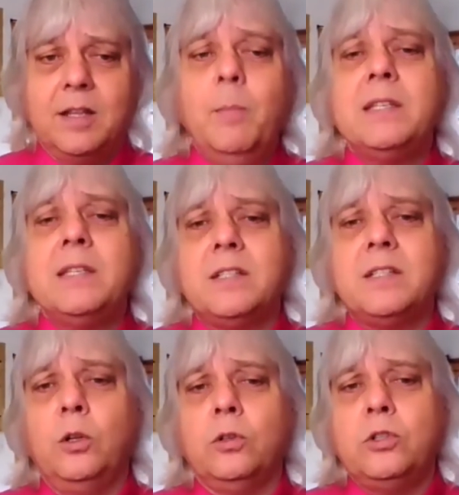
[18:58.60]
The
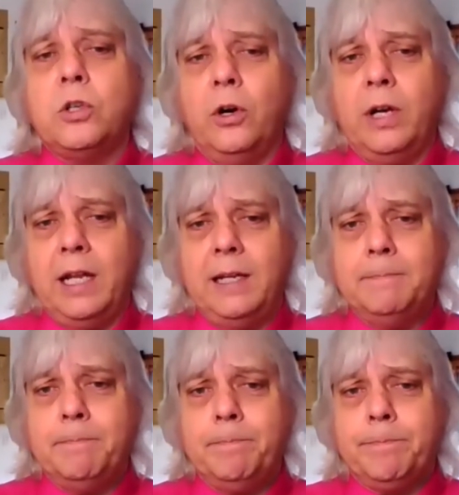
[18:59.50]
mystical journey
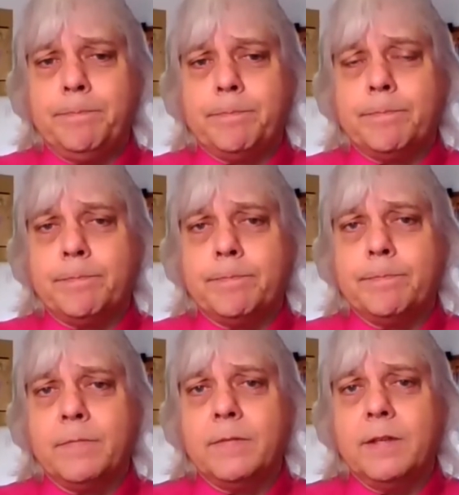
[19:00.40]

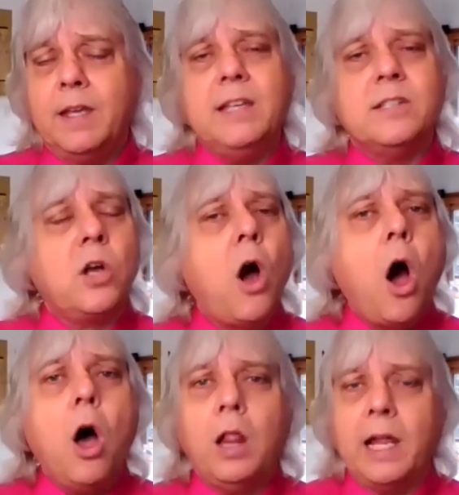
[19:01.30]
is
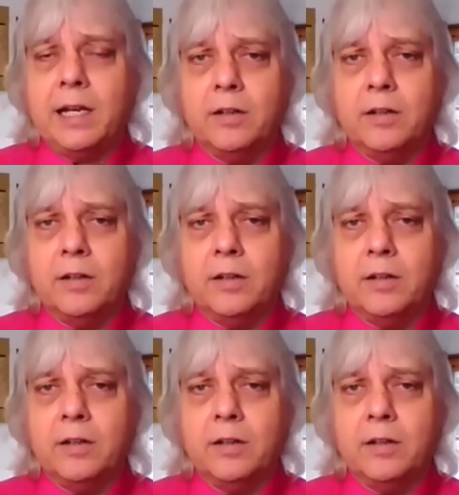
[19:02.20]
calling